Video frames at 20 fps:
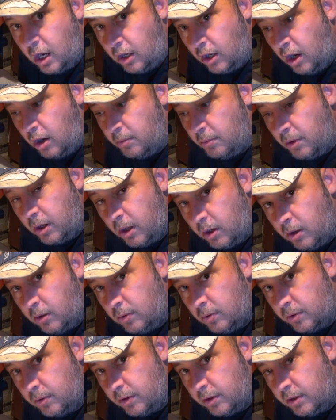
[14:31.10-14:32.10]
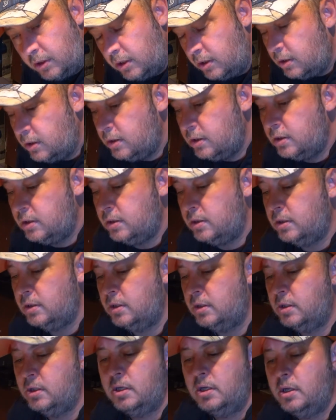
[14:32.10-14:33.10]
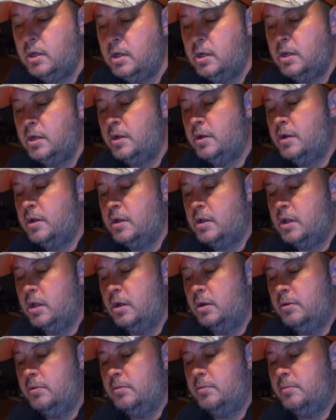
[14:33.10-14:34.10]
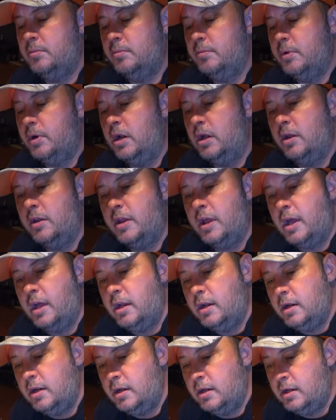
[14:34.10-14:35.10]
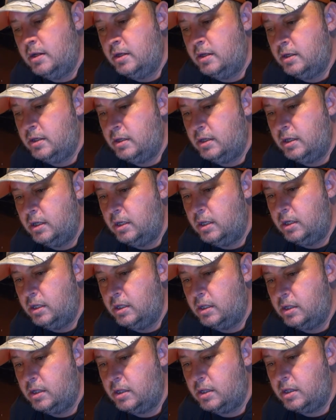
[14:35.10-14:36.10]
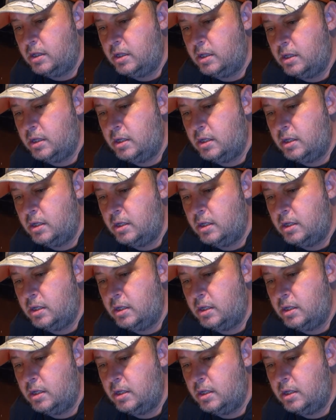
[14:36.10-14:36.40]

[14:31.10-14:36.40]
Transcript: I got what I ordered. So we know that is